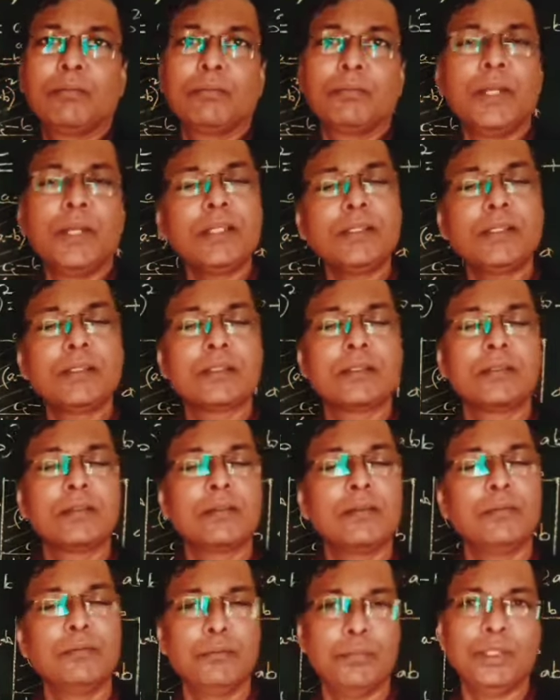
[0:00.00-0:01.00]
plus
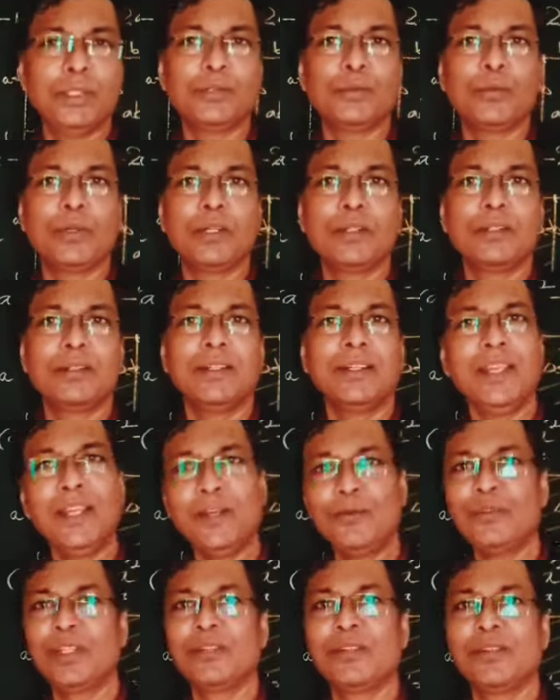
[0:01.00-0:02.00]
b square. Here
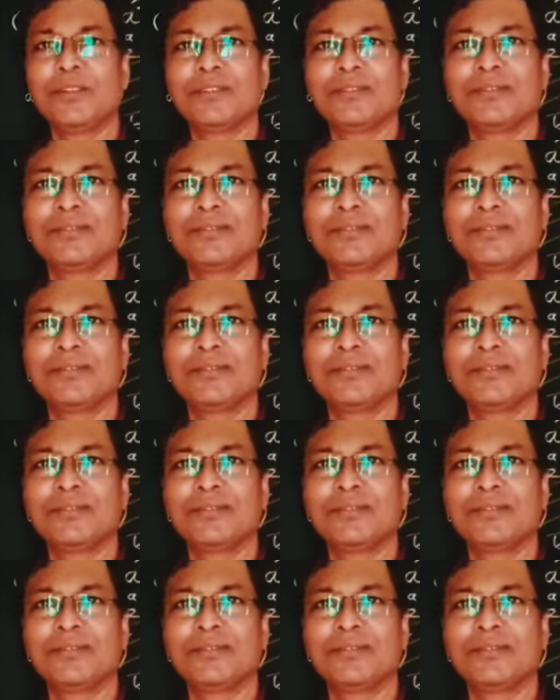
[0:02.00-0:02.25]
we go.